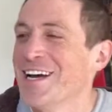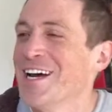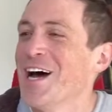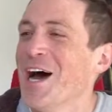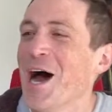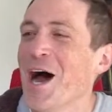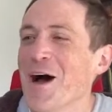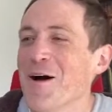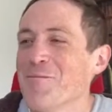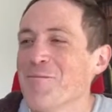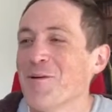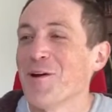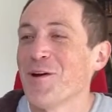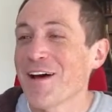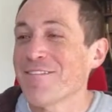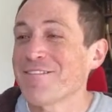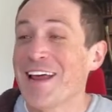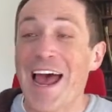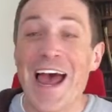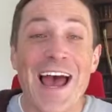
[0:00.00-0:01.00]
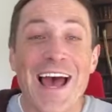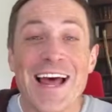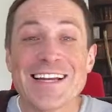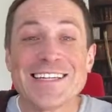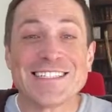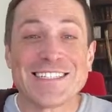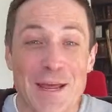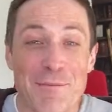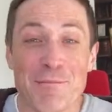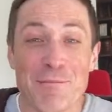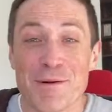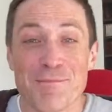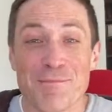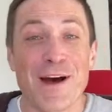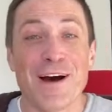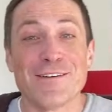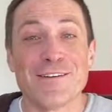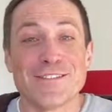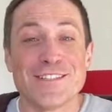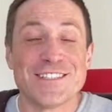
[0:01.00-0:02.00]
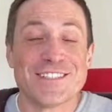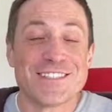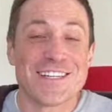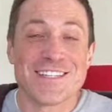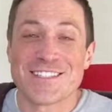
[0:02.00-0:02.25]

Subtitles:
You'd have to add statement boundaries just